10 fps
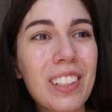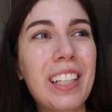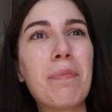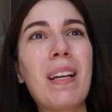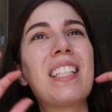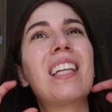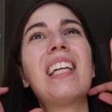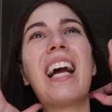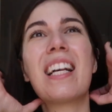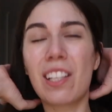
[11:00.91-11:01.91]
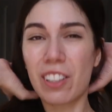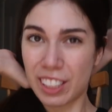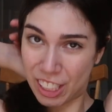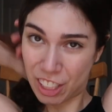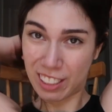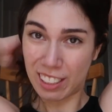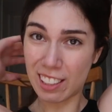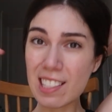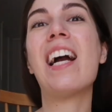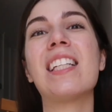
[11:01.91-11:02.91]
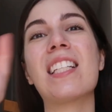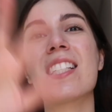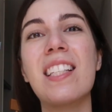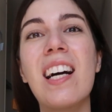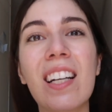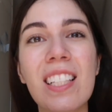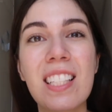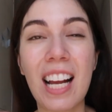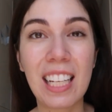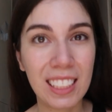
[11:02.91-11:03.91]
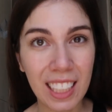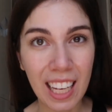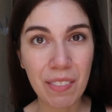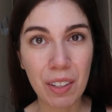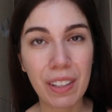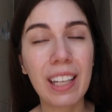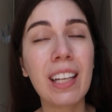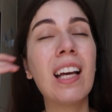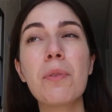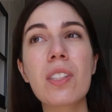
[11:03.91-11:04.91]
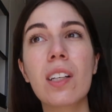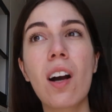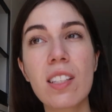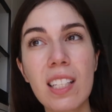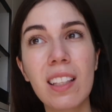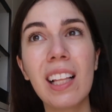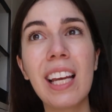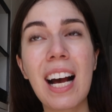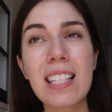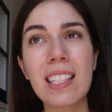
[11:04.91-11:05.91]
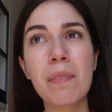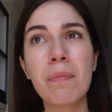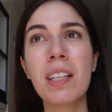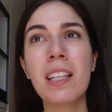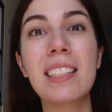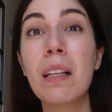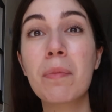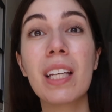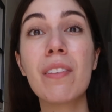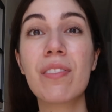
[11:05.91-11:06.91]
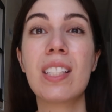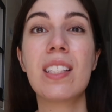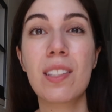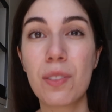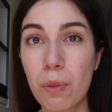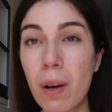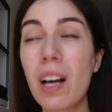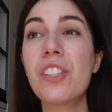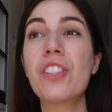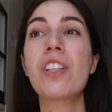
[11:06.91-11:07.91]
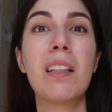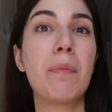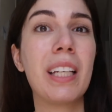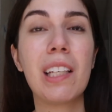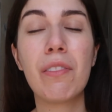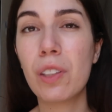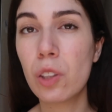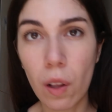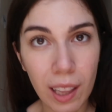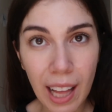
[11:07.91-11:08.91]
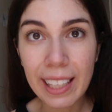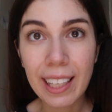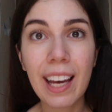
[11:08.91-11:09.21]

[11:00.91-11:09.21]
He basically has your digitals and he starts editing everything. He was constantly asking me, tell me if this is too much, tell me if you don't like